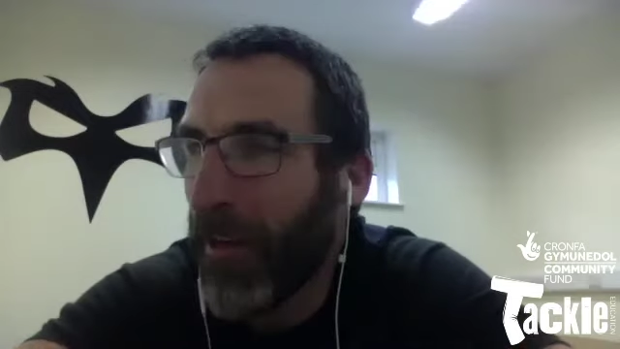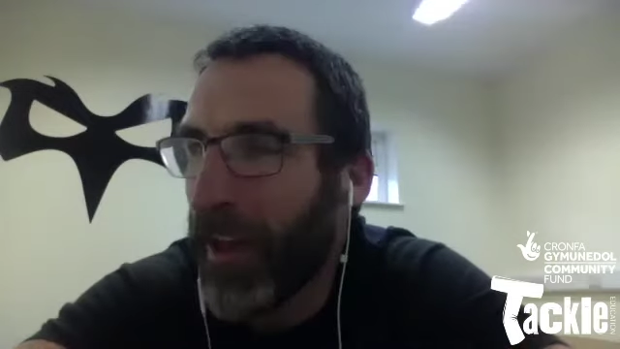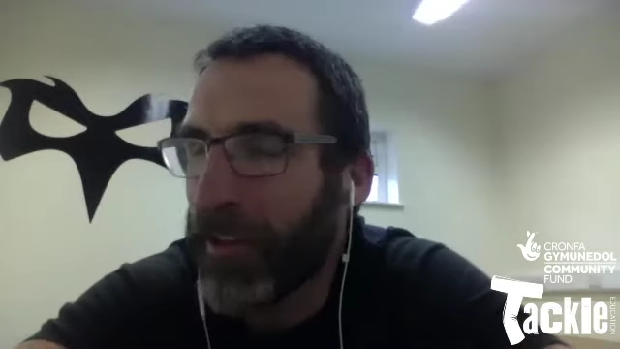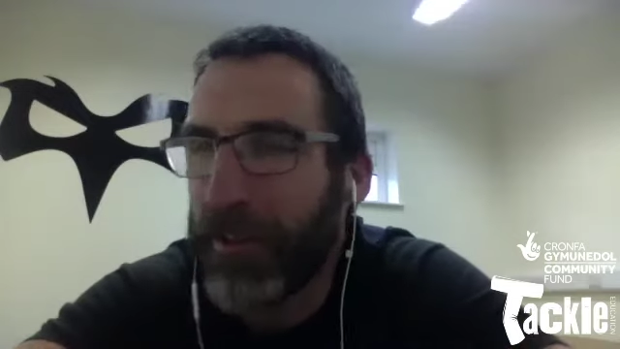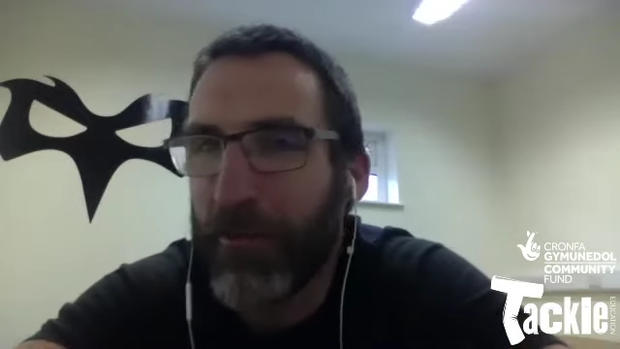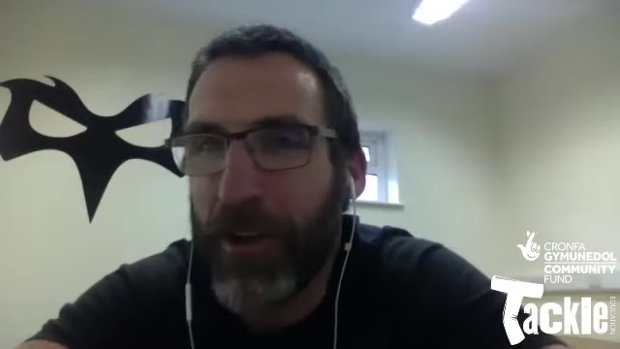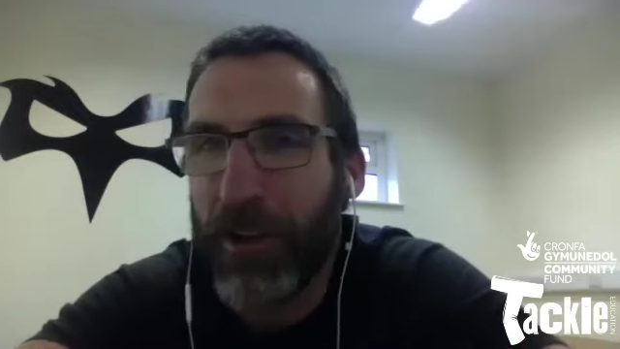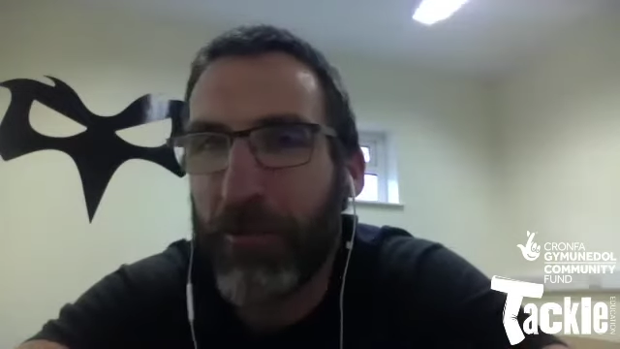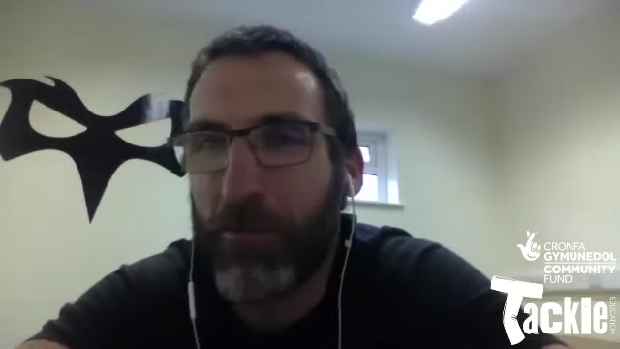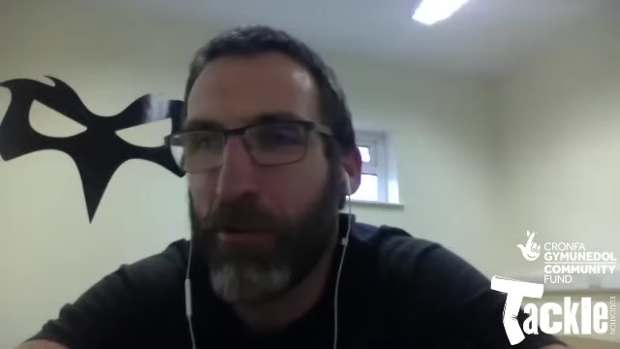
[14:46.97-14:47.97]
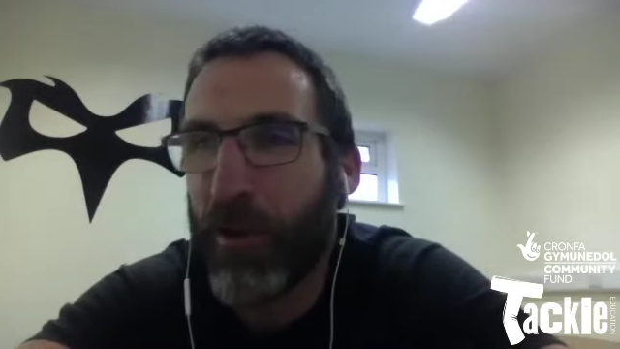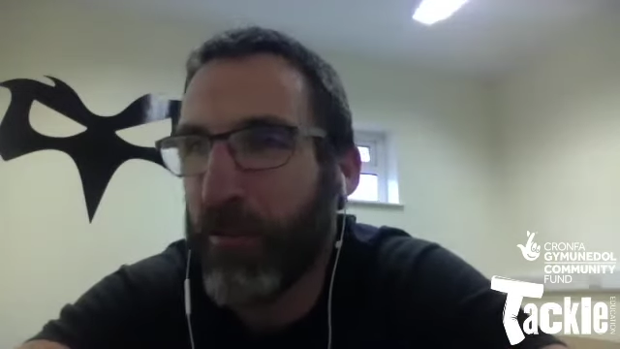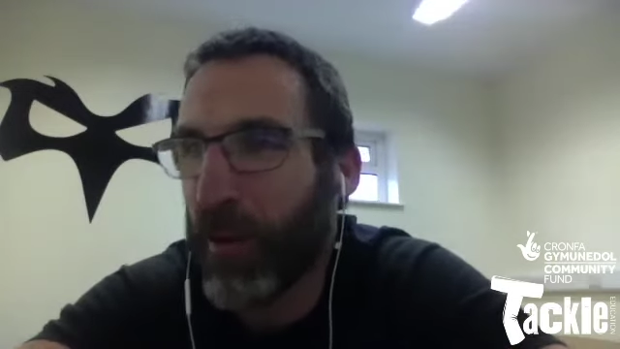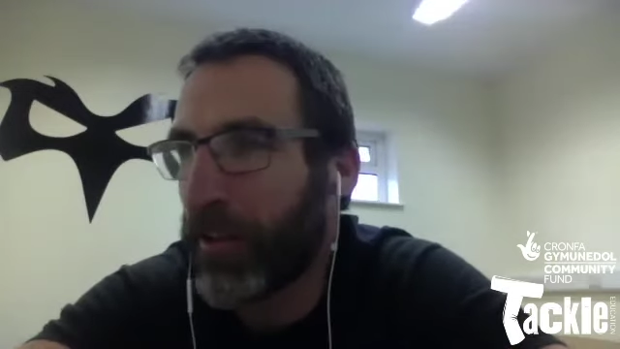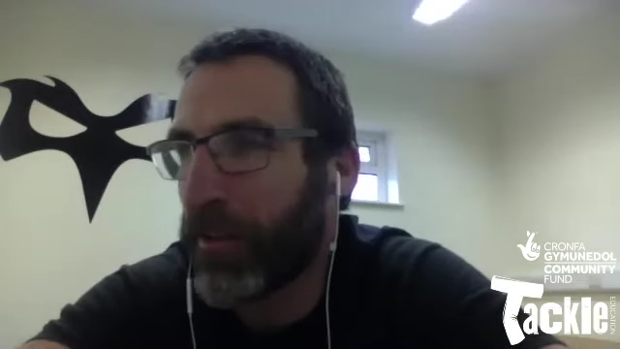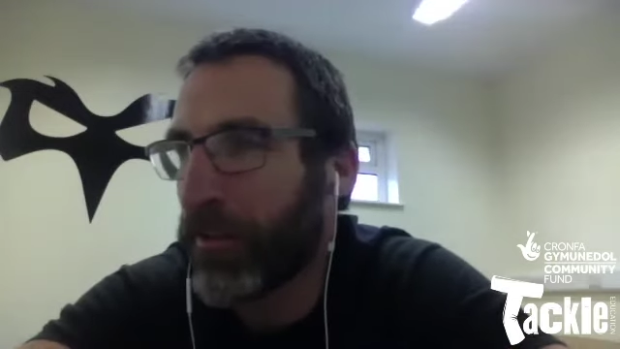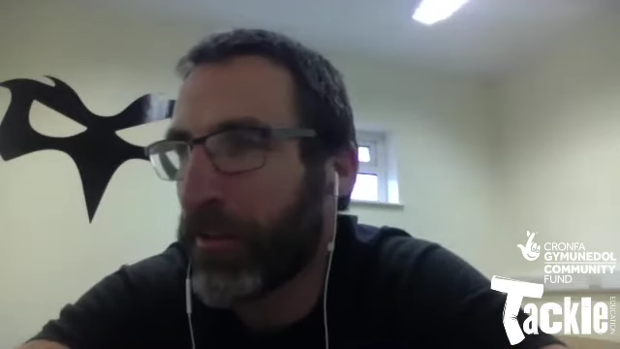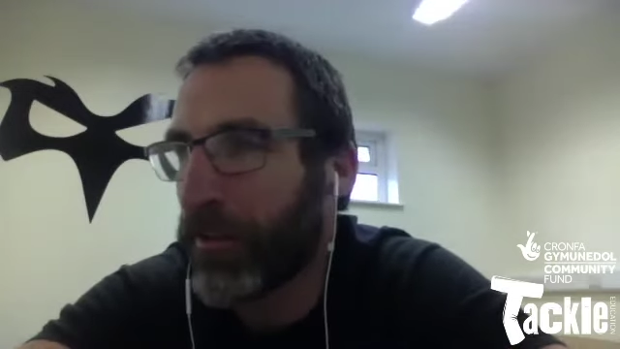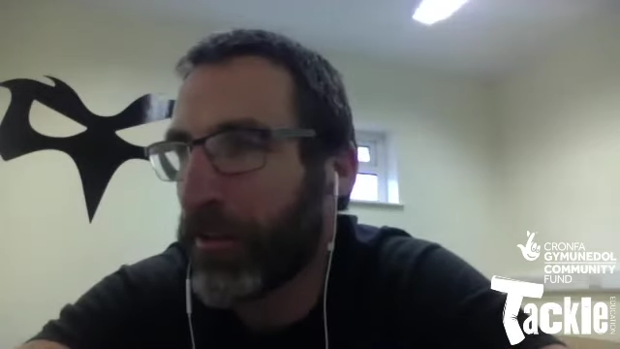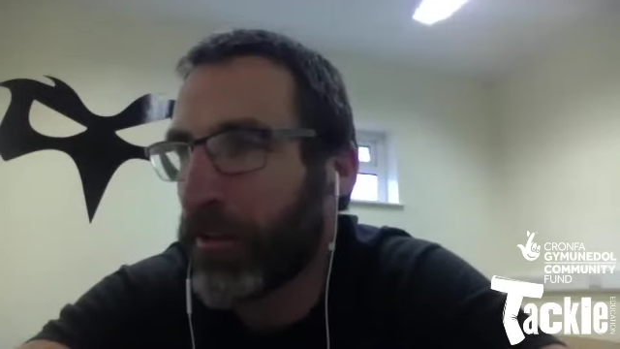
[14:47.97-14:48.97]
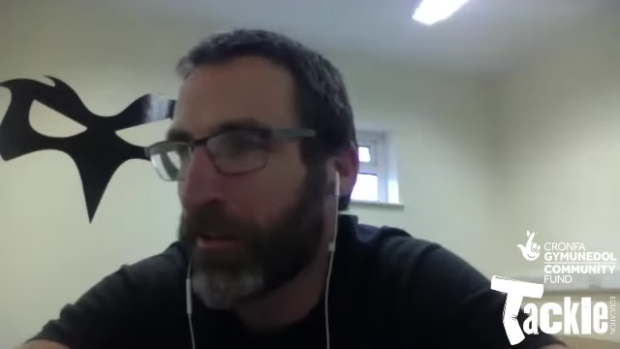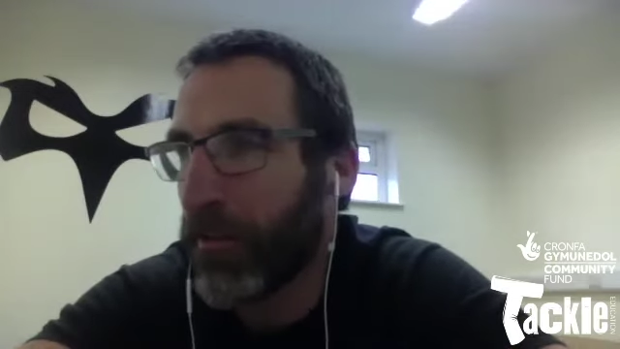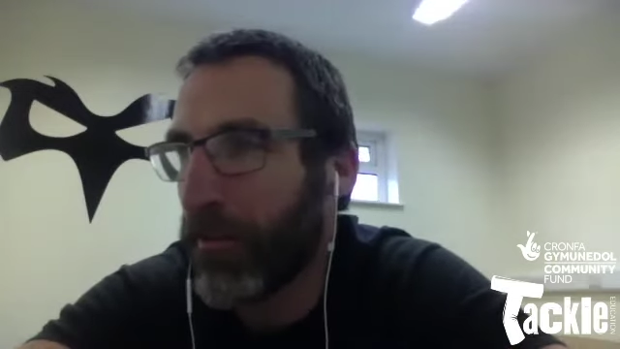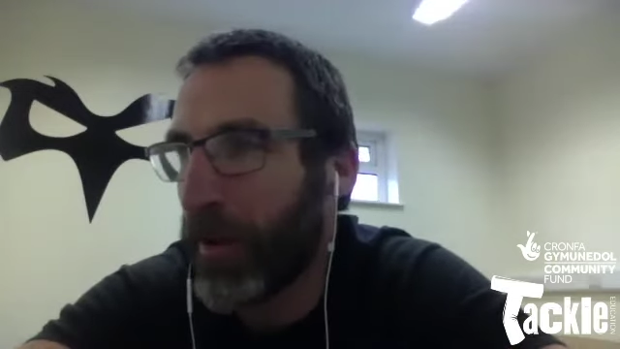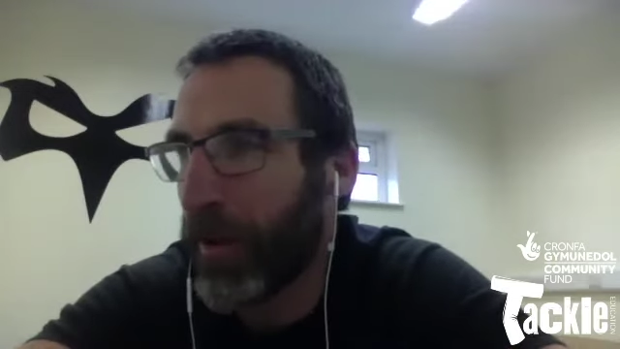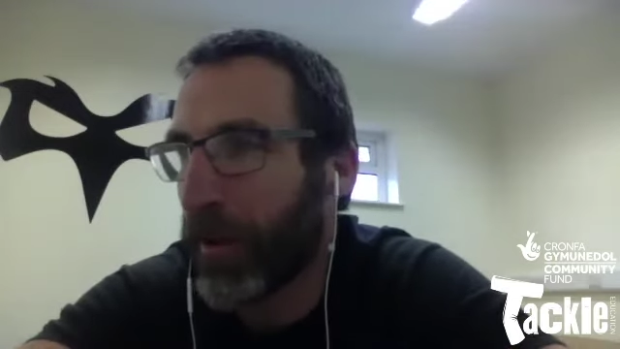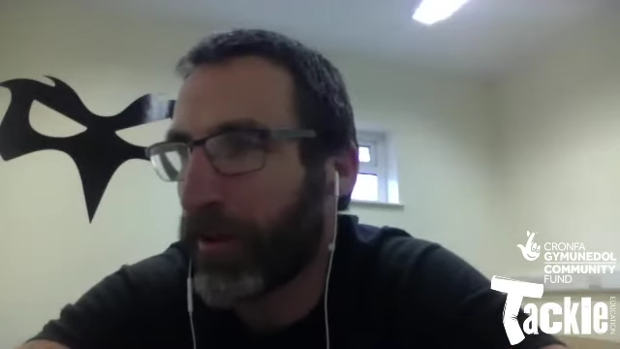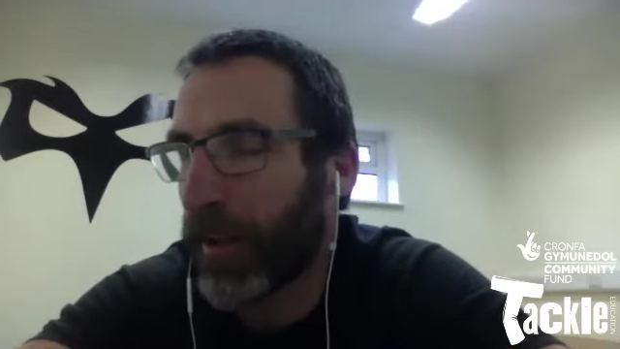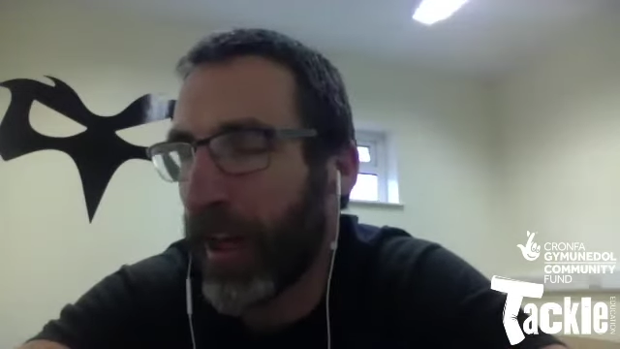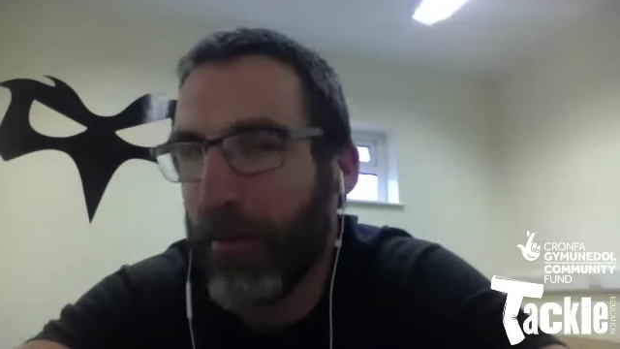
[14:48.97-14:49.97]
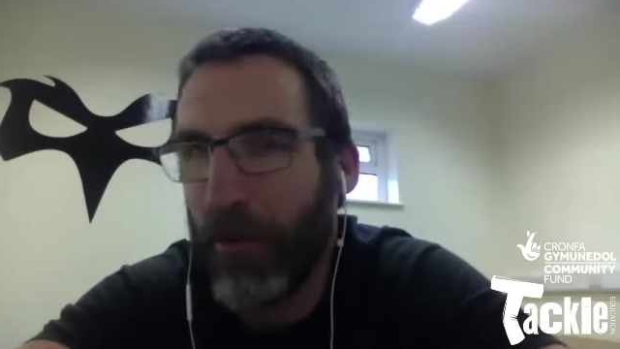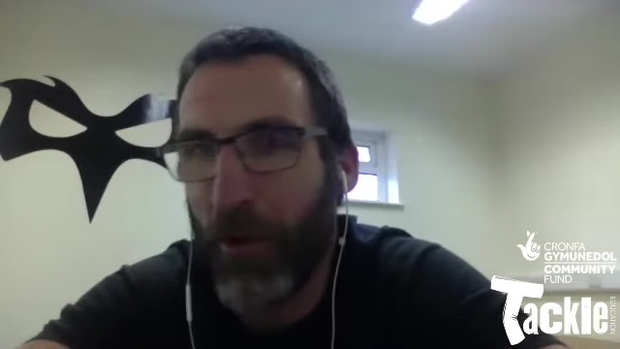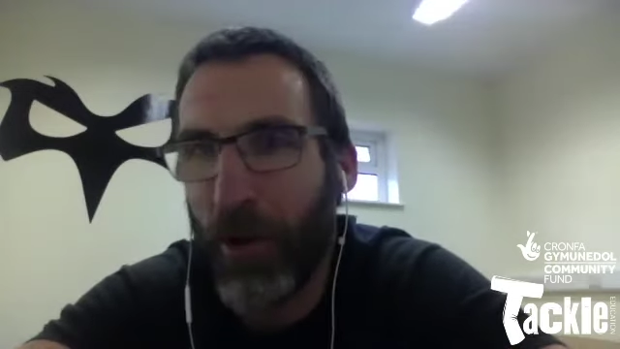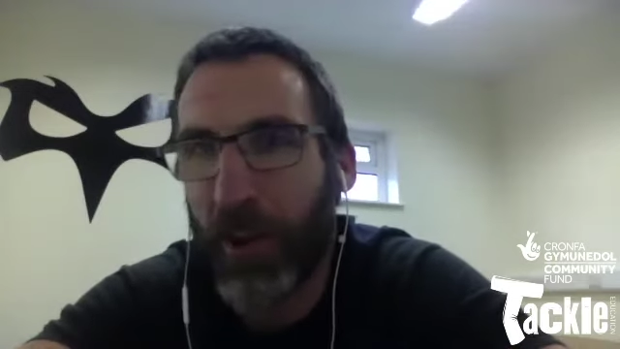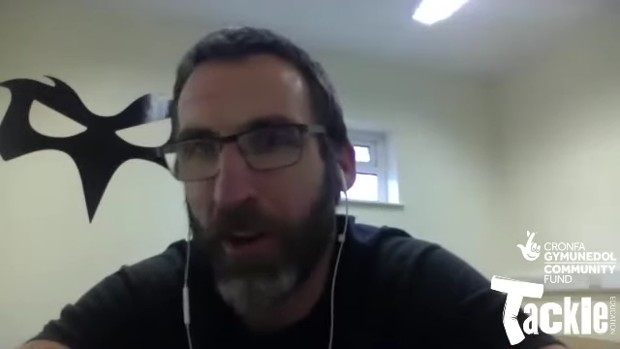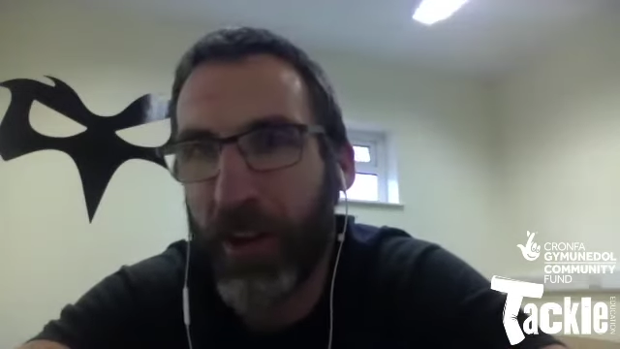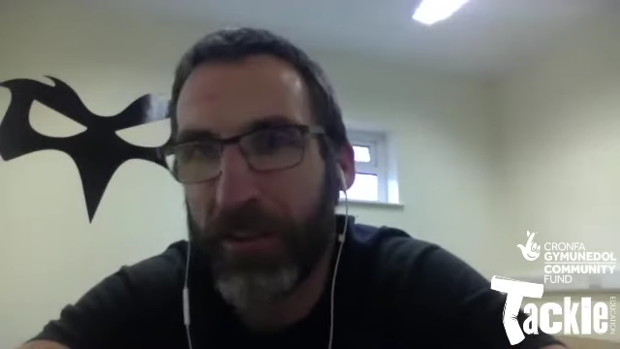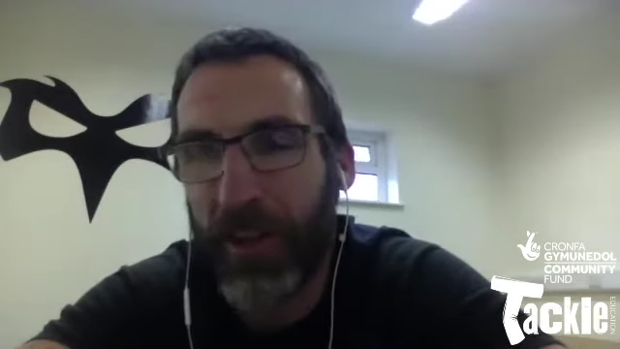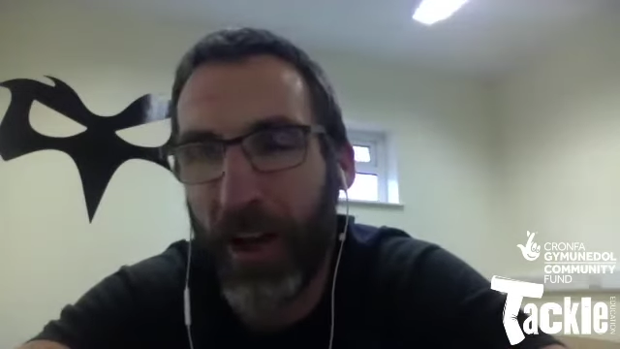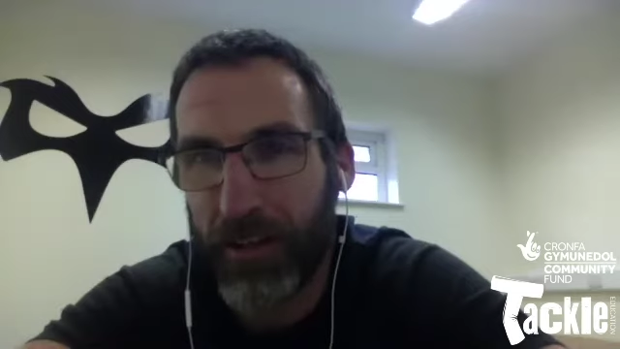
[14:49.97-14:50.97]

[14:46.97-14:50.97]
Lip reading: It's a real privilege to come and work in this kind